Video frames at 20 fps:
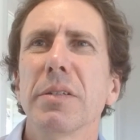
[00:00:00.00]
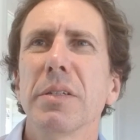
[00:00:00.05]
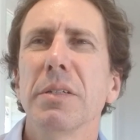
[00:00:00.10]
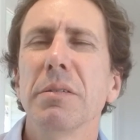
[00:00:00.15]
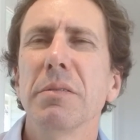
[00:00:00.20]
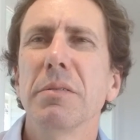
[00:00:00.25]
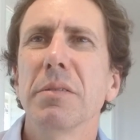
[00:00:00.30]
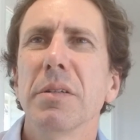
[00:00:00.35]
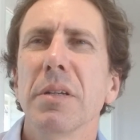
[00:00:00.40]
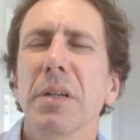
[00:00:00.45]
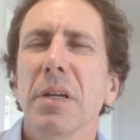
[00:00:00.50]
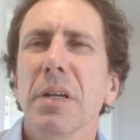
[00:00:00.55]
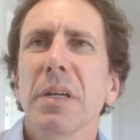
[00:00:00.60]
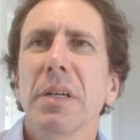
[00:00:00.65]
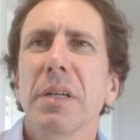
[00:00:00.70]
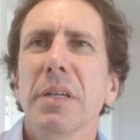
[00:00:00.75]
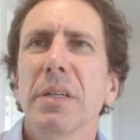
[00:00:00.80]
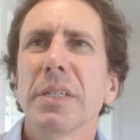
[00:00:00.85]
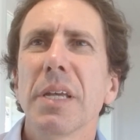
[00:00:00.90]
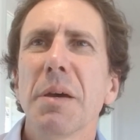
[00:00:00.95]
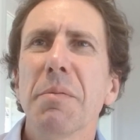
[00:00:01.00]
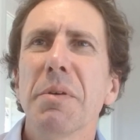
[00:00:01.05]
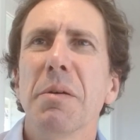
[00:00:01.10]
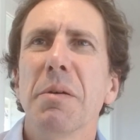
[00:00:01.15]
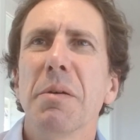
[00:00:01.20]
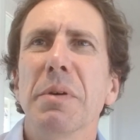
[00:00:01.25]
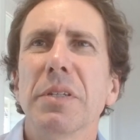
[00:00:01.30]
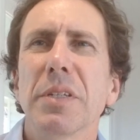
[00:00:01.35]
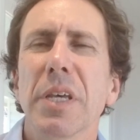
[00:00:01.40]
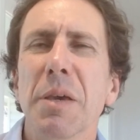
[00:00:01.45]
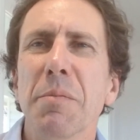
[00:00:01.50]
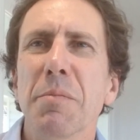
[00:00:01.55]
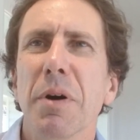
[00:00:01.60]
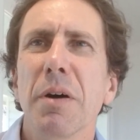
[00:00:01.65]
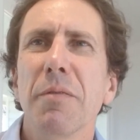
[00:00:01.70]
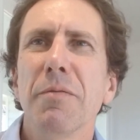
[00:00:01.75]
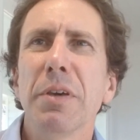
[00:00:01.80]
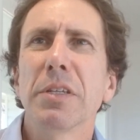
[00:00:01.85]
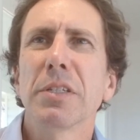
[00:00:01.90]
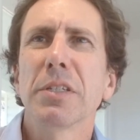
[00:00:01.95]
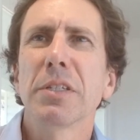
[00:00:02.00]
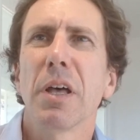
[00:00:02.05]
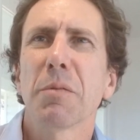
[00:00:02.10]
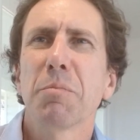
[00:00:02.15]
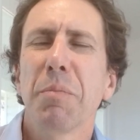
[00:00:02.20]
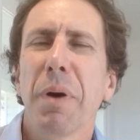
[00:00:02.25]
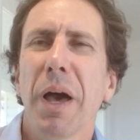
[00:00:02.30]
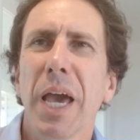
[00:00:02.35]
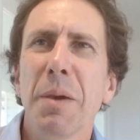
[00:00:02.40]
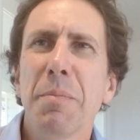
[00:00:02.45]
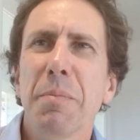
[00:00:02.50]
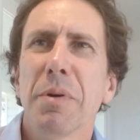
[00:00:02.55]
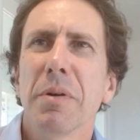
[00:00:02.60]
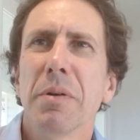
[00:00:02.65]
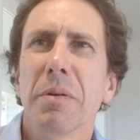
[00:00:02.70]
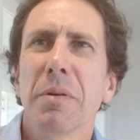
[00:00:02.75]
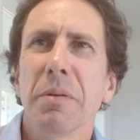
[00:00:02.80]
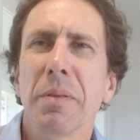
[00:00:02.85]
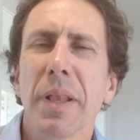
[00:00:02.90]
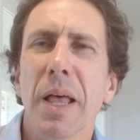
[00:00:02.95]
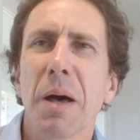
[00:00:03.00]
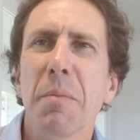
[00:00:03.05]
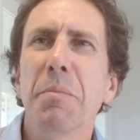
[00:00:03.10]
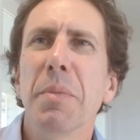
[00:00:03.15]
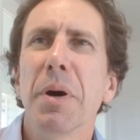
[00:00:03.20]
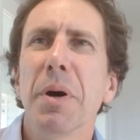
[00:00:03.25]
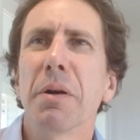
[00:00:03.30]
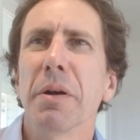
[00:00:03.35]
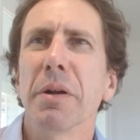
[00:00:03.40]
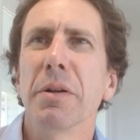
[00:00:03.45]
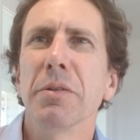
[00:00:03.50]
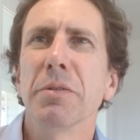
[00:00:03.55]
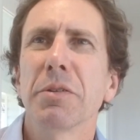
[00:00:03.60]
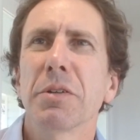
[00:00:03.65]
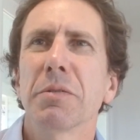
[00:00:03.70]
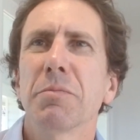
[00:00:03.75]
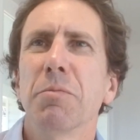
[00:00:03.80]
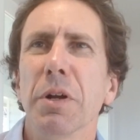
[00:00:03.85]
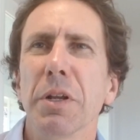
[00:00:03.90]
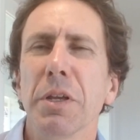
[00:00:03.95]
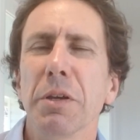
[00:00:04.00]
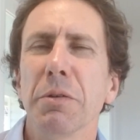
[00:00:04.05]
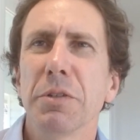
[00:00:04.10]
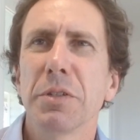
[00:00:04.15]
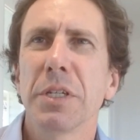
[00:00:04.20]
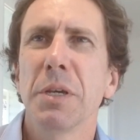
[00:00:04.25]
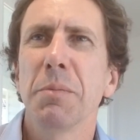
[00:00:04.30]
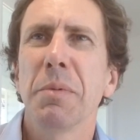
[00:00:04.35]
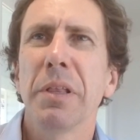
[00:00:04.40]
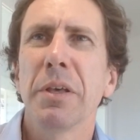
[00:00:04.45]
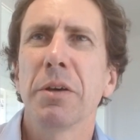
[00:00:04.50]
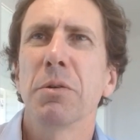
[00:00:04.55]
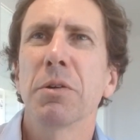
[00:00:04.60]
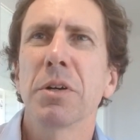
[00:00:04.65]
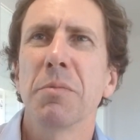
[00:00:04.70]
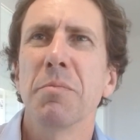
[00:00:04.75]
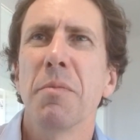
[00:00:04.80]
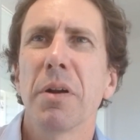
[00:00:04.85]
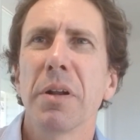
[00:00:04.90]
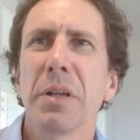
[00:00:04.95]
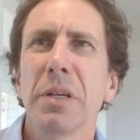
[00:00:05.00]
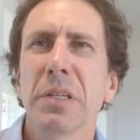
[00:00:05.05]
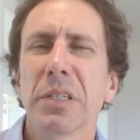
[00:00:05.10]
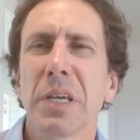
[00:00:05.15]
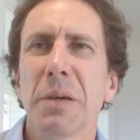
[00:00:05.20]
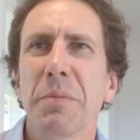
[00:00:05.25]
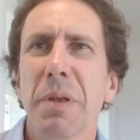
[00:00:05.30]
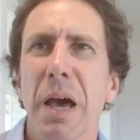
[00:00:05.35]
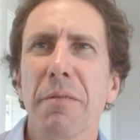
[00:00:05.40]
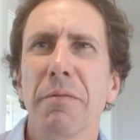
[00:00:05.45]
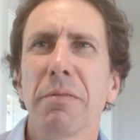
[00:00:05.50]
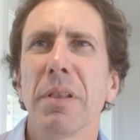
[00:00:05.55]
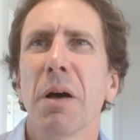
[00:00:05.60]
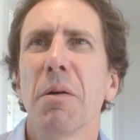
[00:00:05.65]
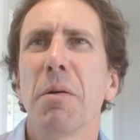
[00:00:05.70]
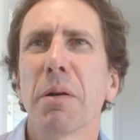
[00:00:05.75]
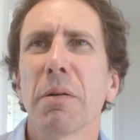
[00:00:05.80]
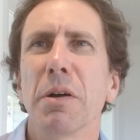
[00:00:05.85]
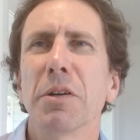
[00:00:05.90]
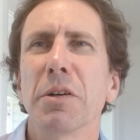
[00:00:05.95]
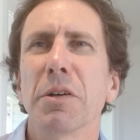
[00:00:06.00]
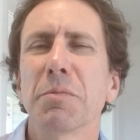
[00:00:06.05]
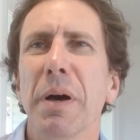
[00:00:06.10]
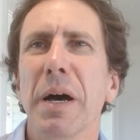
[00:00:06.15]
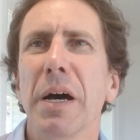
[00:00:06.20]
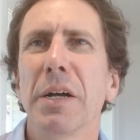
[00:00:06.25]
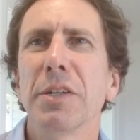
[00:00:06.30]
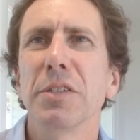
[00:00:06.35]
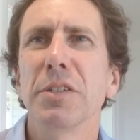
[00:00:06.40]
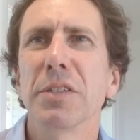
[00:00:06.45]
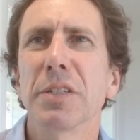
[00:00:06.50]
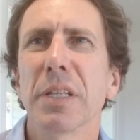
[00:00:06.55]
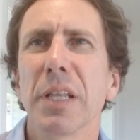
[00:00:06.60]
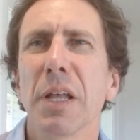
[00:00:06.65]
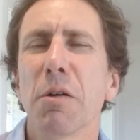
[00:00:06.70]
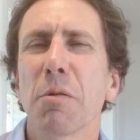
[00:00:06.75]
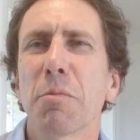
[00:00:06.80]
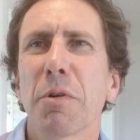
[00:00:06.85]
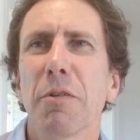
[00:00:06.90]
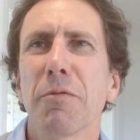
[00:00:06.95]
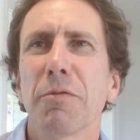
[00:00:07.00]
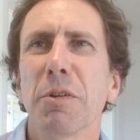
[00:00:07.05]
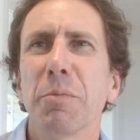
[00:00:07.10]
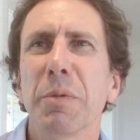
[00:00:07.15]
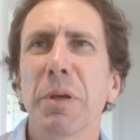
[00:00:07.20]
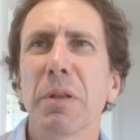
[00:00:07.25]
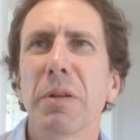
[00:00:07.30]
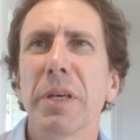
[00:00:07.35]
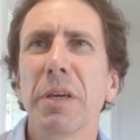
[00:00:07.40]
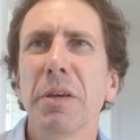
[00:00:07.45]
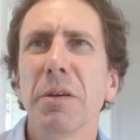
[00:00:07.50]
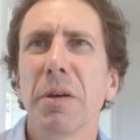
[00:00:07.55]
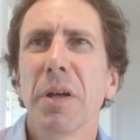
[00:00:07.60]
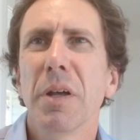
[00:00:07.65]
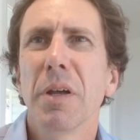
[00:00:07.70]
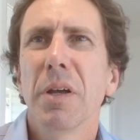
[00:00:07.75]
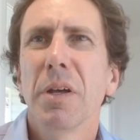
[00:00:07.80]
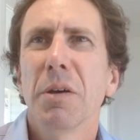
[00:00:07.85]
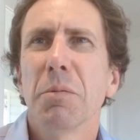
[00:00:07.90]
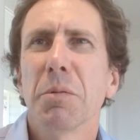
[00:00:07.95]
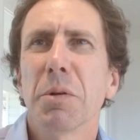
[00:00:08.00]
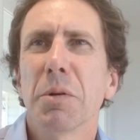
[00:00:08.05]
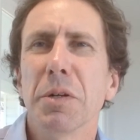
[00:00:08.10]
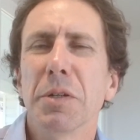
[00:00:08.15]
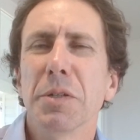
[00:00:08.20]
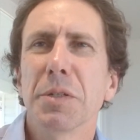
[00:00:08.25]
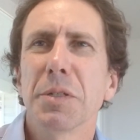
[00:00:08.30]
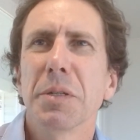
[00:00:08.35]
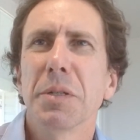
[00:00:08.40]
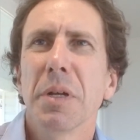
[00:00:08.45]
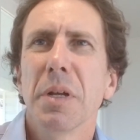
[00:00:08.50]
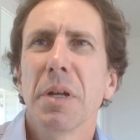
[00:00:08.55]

and some of them seem obvious, like paper and lumber and what you would typically call commodities seem to have lower gross margins and lower profitability, whereas